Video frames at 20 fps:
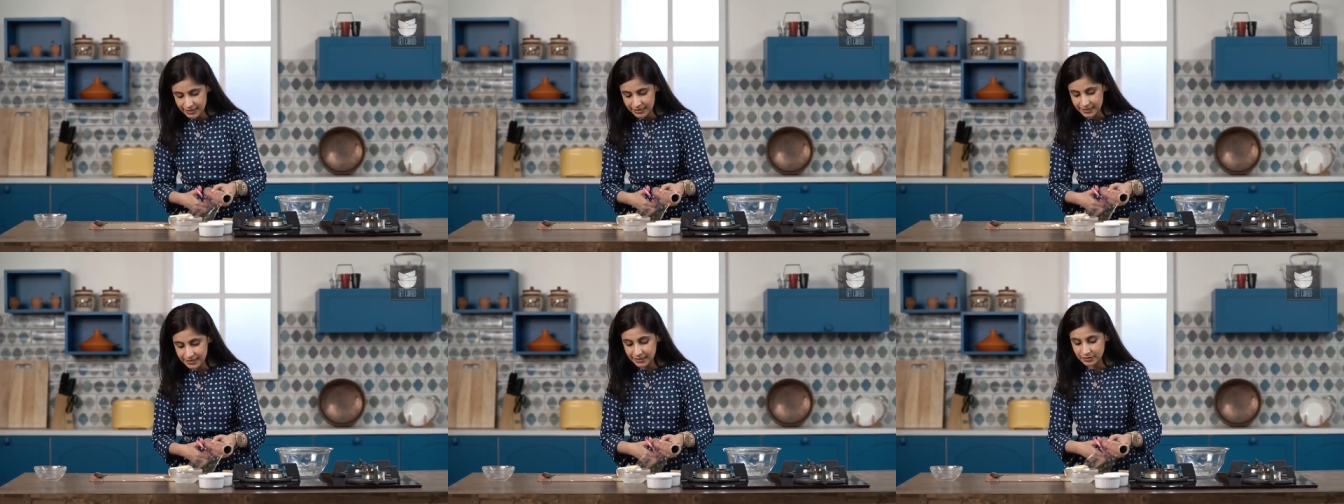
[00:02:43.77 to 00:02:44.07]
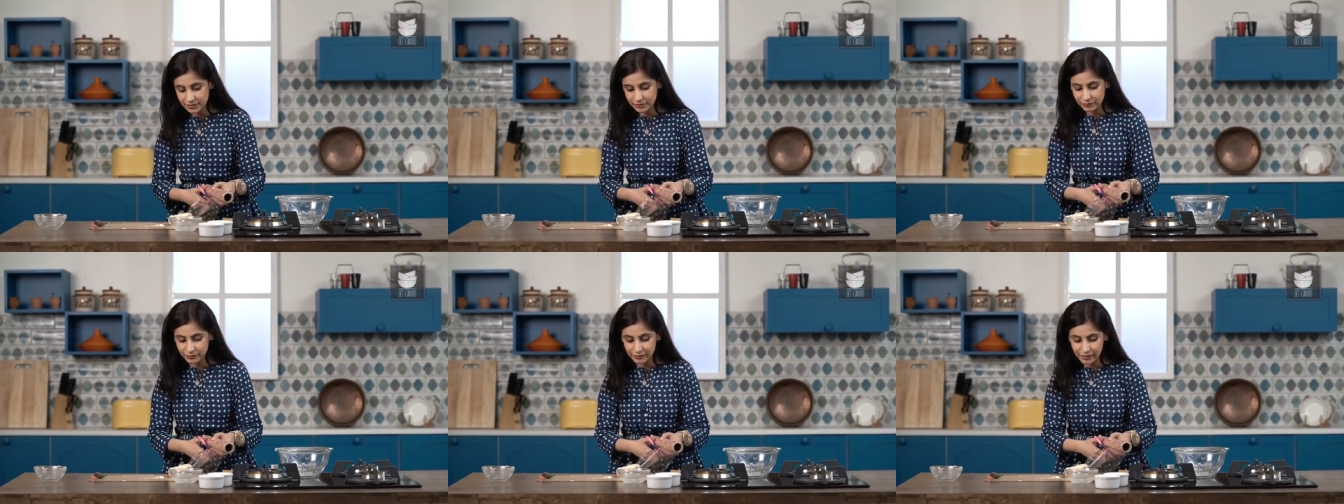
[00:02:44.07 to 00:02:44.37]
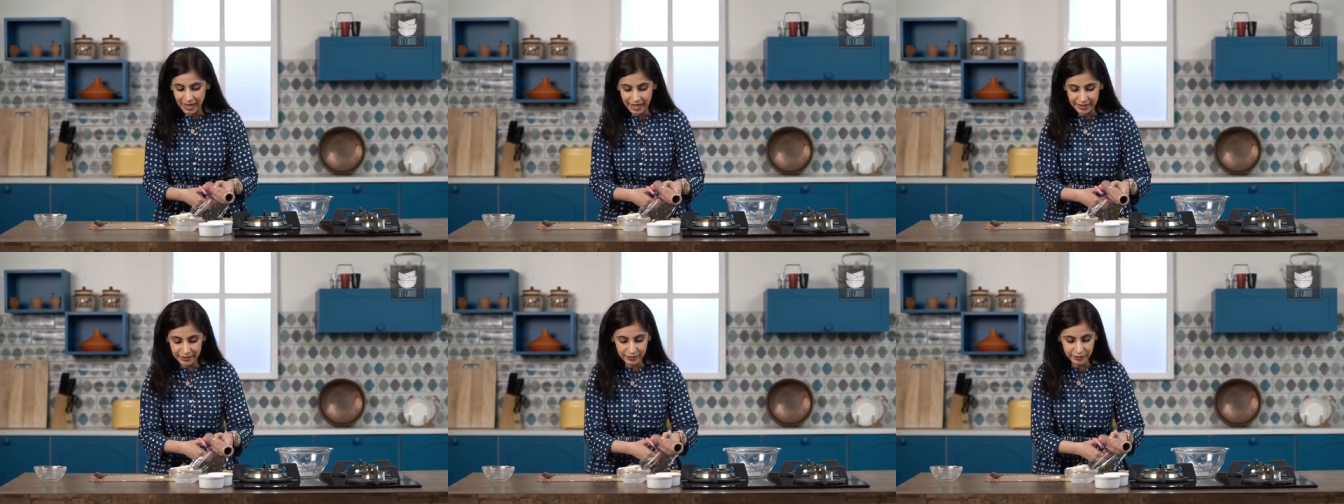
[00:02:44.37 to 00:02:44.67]
is that the
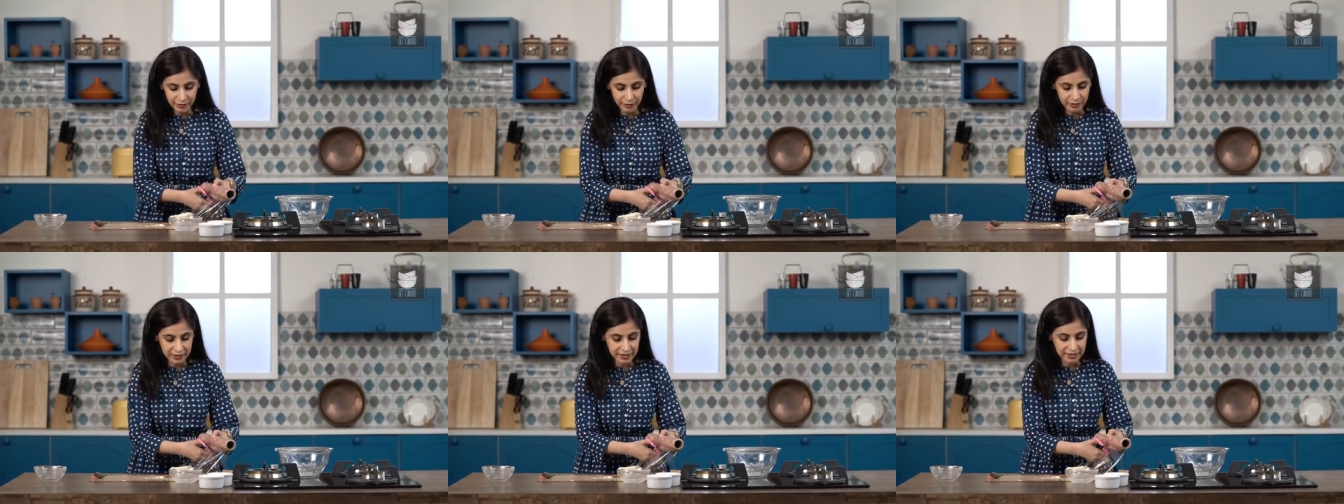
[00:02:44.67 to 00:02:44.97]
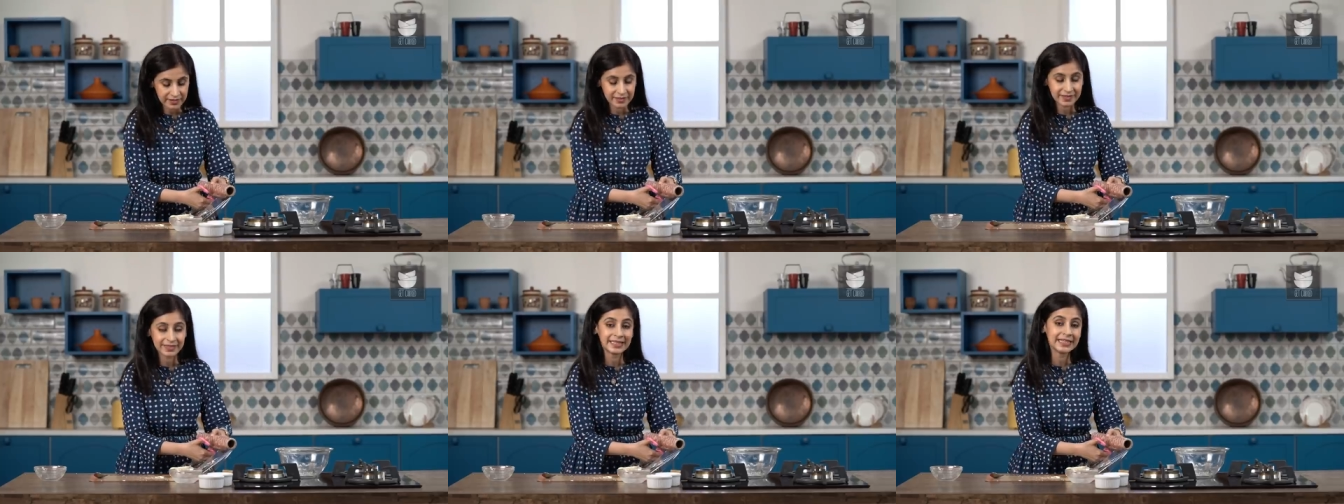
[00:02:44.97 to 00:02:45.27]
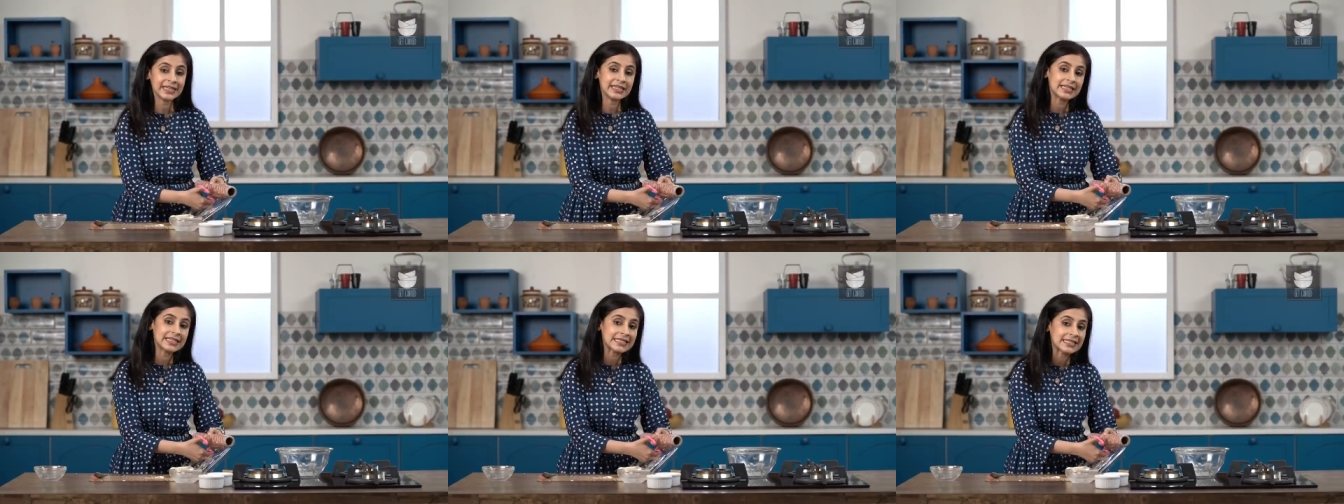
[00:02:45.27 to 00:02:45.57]
flatter your disc
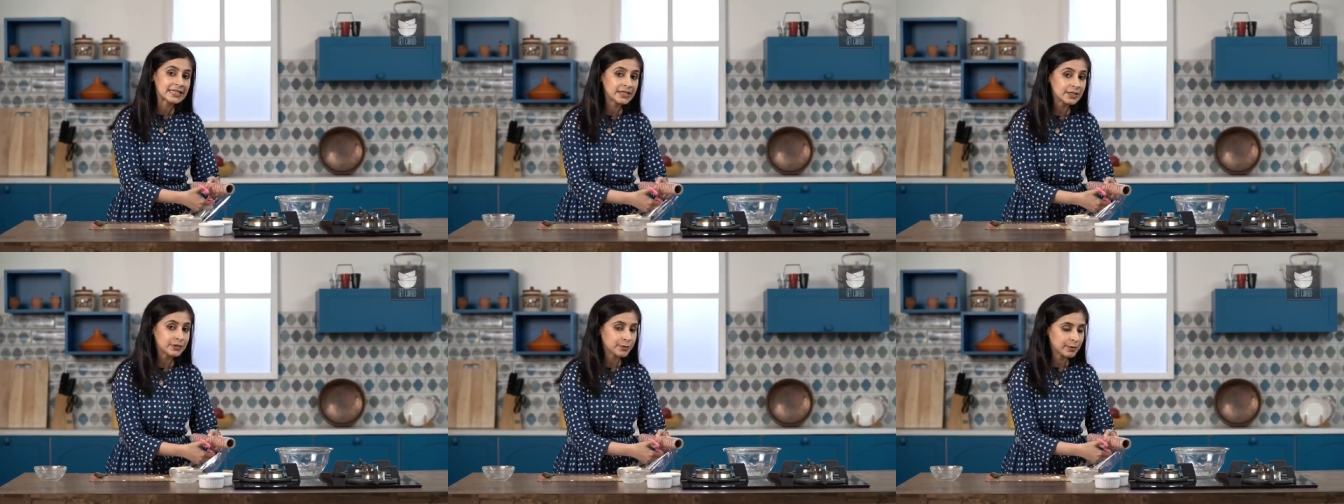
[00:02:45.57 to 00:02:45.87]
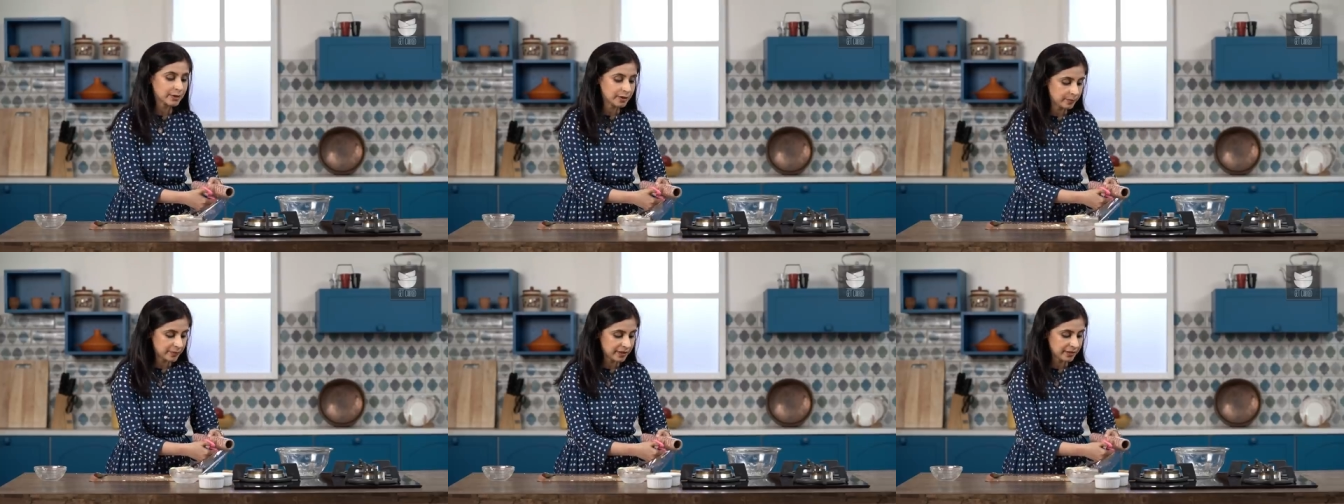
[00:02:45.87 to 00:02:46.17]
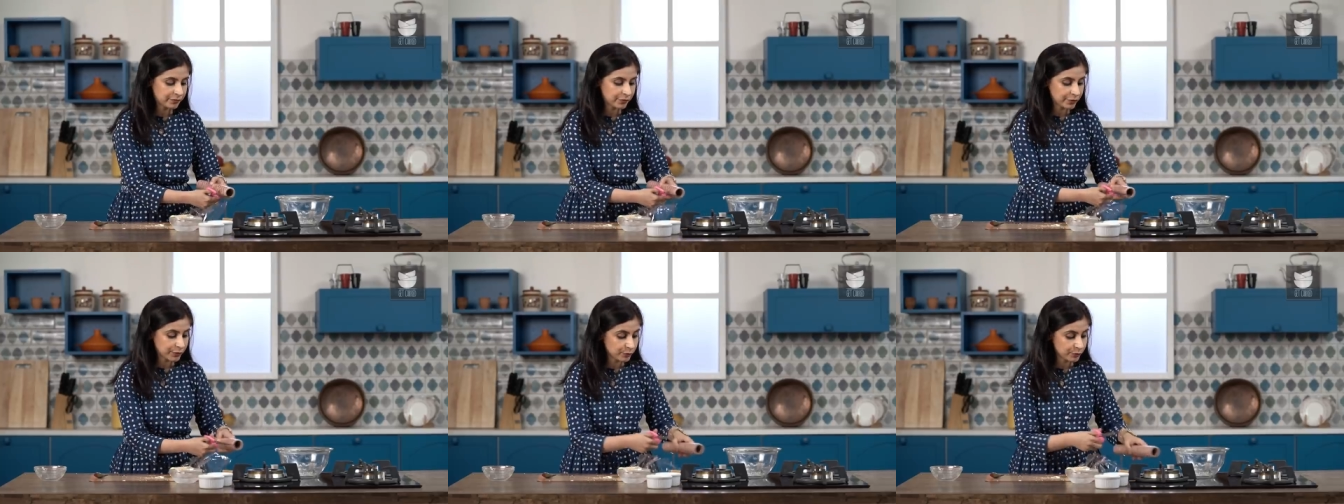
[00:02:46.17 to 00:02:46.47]
the easier it will
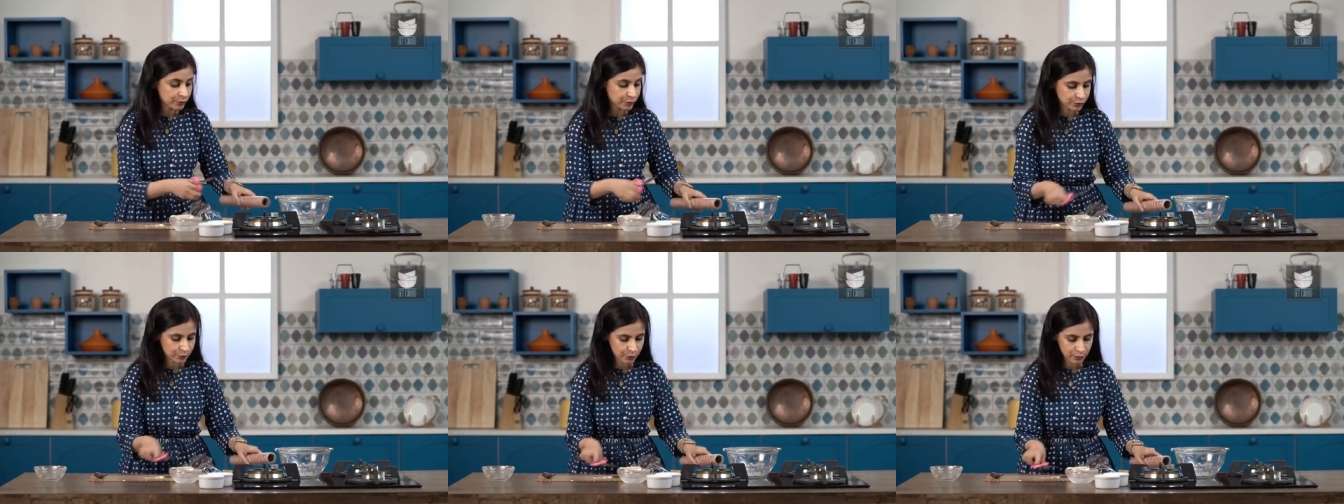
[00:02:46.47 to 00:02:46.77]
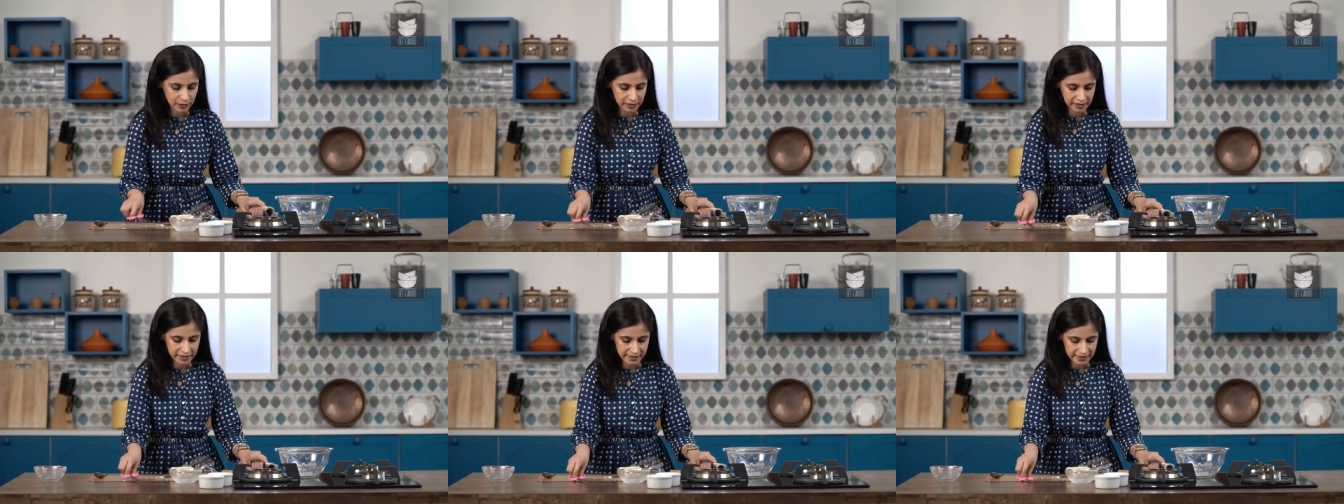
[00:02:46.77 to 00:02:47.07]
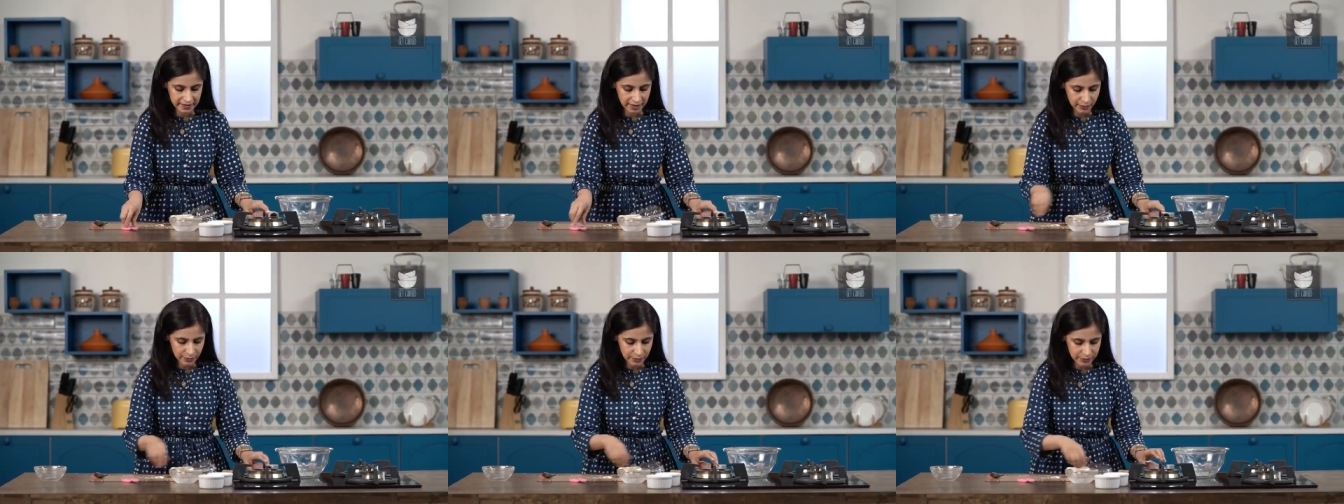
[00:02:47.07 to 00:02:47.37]
be for you to roll
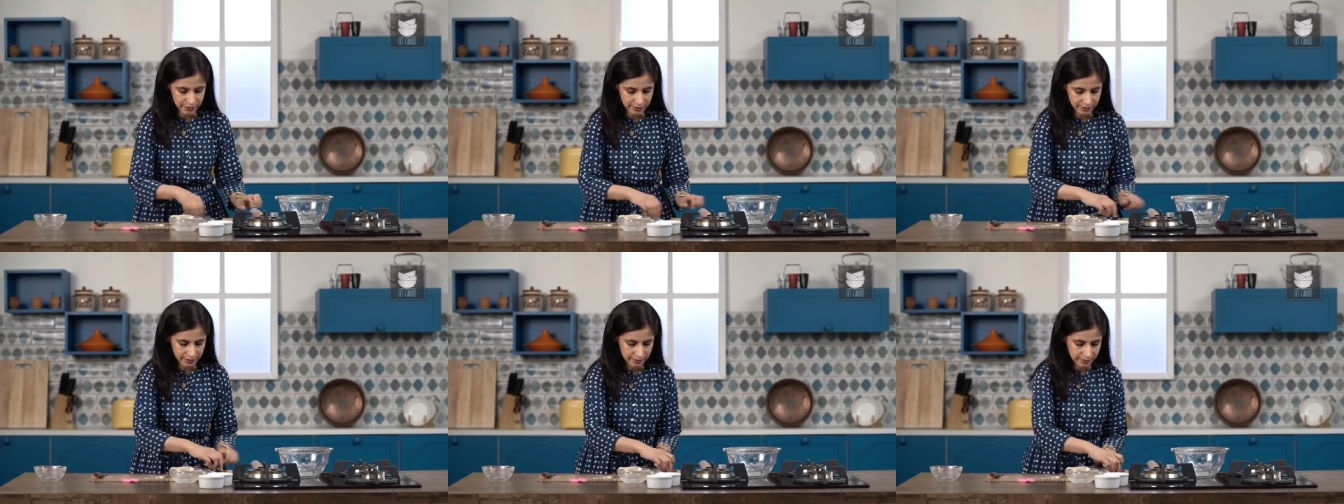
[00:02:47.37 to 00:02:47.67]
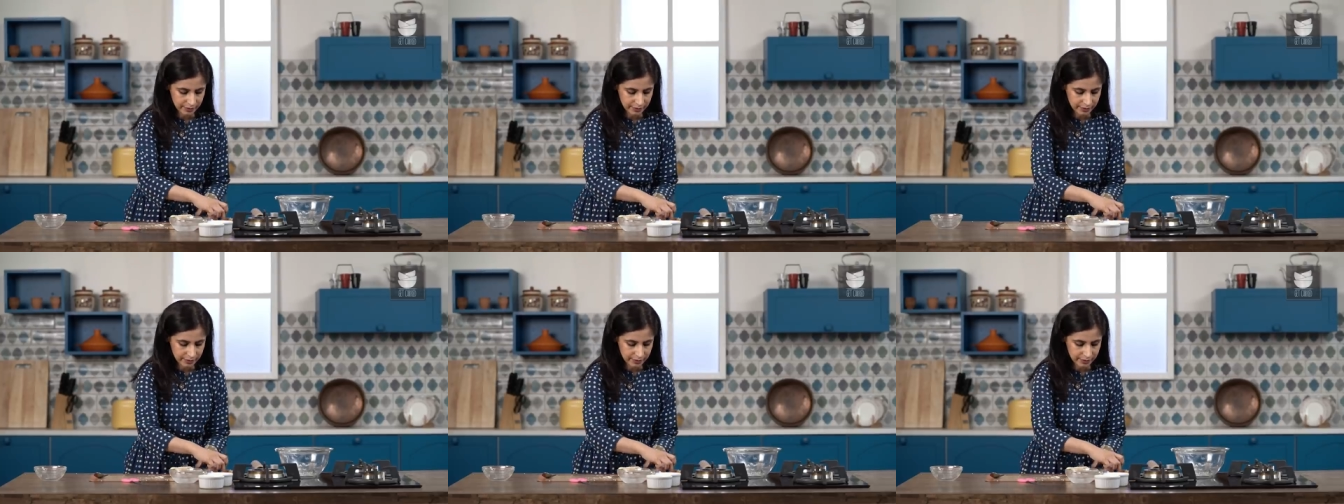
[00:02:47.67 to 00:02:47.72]
this out.